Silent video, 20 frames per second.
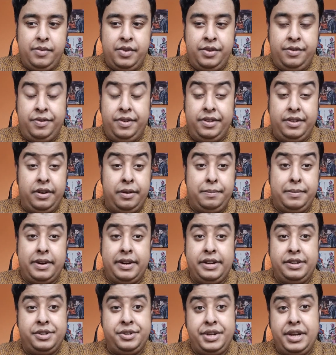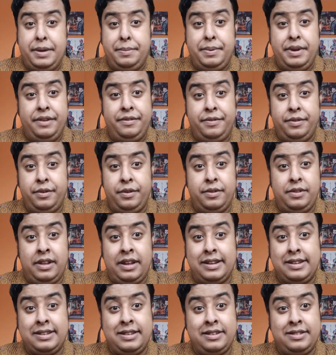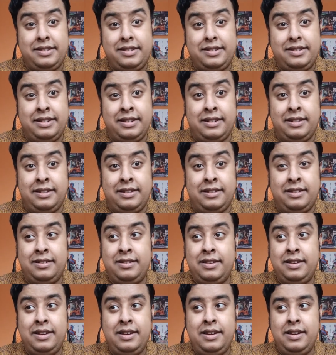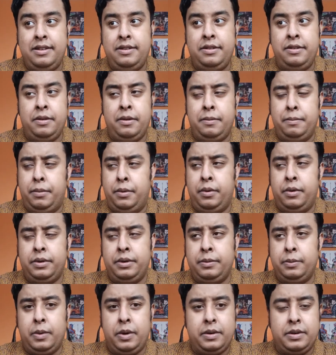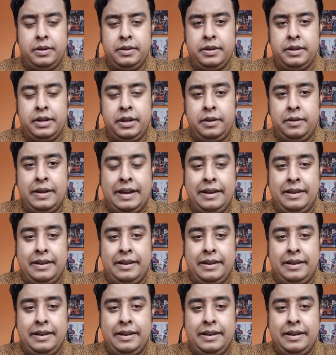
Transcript: If you don't mind cheapy food like this, then you're more than welcome to go